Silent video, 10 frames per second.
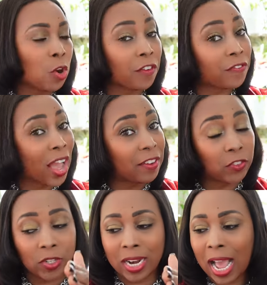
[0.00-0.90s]
your five
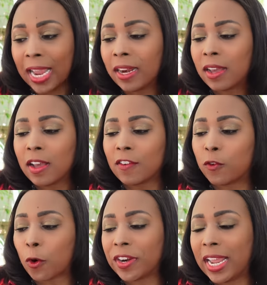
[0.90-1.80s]
to nine,
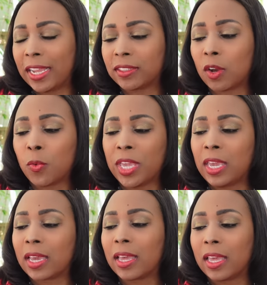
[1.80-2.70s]
four days a
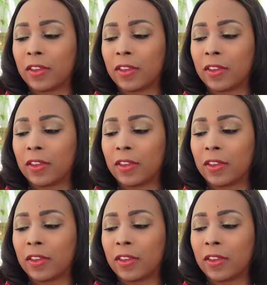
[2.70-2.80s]
week.